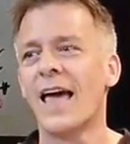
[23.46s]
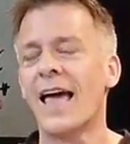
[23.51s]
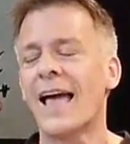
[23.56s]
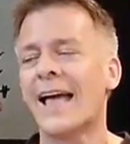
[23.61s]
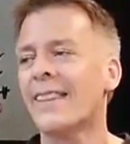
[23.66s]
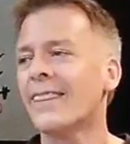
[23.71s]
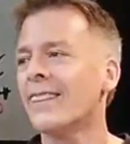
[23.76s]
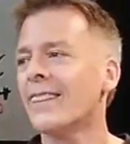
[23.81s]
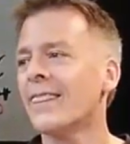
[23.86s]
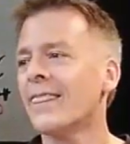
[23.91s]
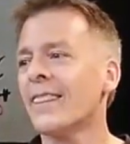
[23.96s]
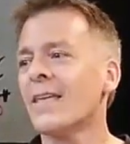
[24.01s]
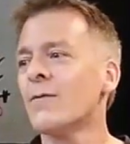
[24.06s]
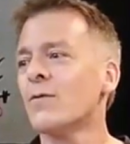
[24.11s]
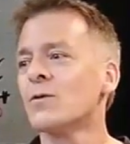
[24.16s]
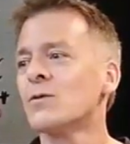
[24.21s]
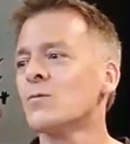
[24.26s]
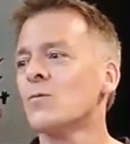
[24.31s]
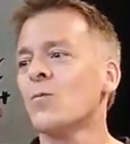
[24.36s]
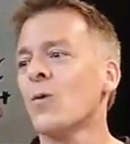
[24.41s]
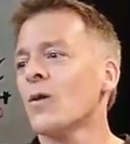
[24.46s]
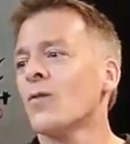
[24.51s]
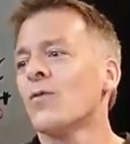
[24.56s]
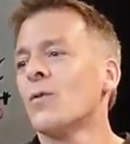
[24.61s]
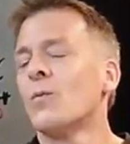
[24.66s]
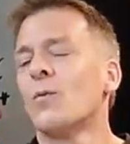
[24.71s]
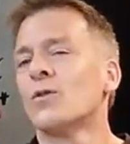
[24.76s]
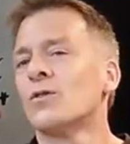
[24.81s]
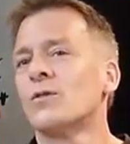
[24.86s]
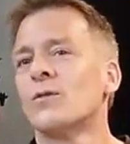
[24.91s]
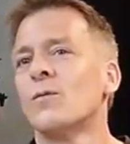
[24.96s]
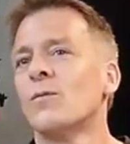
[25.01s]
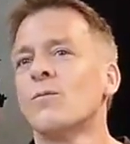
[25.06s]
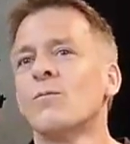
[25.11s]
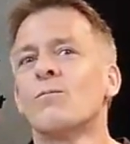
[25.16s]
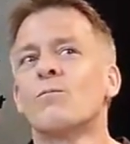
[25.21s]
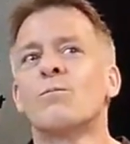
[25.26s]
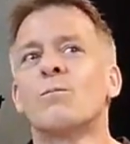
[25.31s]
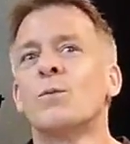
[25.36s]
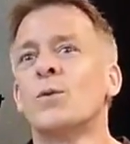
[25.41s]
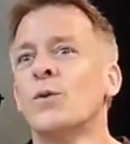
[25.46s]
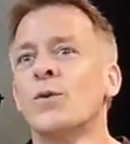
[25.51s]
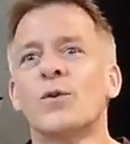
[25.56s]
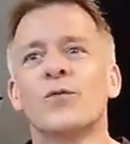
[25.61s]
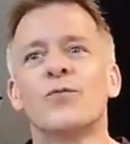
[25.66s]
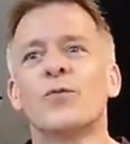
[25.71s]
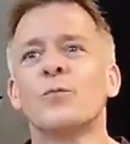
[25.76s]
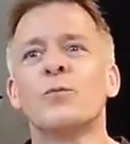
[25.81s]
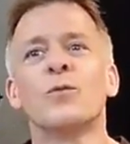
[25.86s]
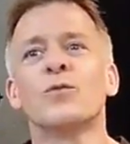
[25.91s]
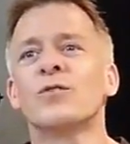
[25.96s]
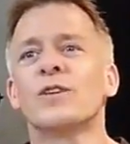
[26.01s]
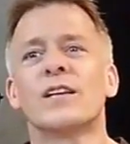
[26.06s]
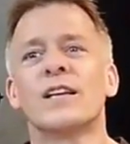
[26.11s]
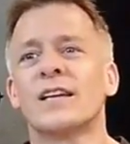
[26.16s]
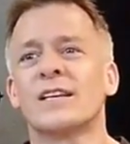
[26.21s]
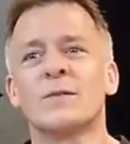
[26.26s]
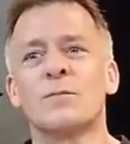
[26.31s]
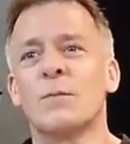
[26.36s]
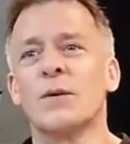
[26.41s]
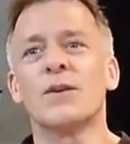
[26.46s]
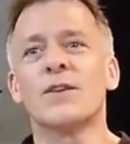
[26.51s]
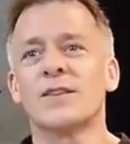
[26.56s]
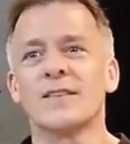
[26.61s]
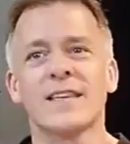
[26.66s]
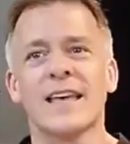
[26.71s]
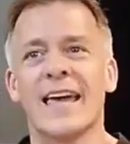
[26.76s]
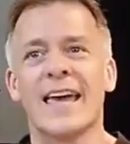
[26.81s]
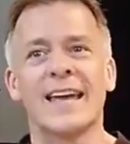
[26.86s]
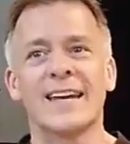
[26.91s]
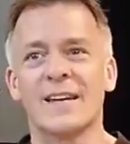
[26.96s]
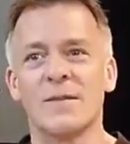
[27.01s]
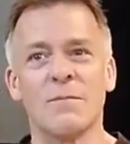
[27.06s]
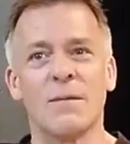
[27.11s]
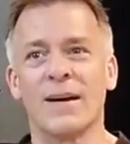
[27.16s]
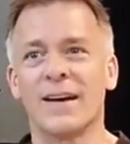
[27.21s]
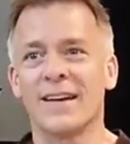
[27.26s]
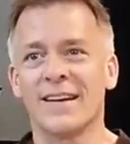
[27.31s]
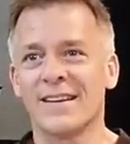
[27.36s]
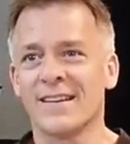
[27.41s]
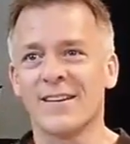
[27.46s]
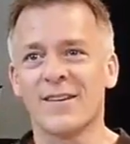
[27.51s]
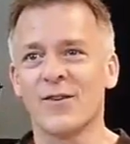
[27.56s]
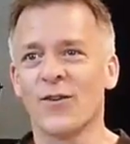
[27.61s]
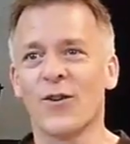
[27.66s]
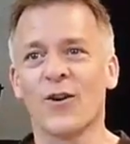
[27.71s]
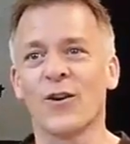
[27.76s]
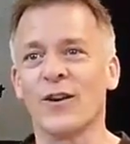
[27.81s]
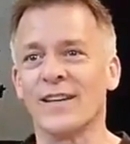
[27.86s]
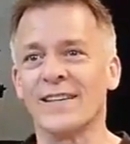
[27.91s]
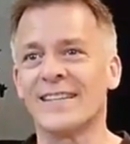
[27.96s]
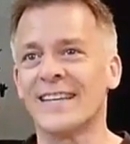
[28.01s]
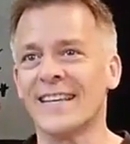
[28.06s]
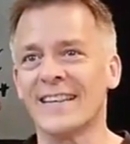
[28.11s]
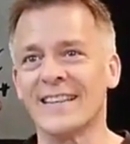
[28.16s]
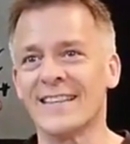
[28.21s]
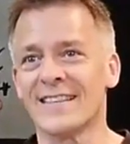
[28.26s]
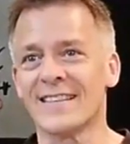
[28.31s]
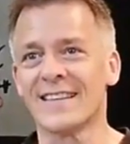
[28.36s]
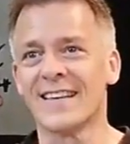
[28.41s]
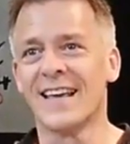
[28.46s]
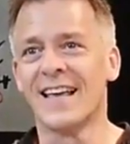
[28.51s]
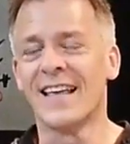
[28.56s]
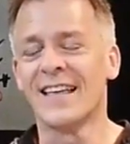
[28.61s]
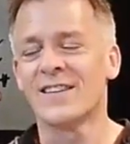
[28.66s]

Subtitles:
And that was one of the most beautiful musical experiences I had in my early teens.